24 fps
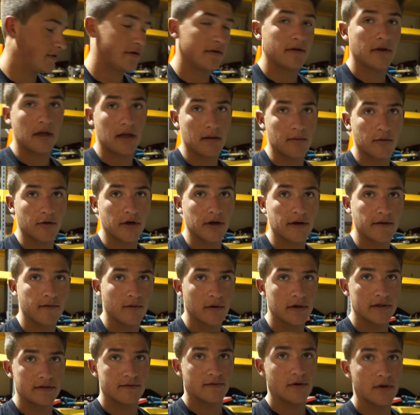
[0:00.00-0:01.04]
gonna do a lot more
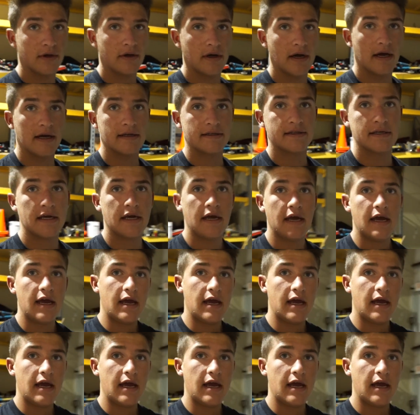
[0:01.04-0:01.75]
giveaways for you guys,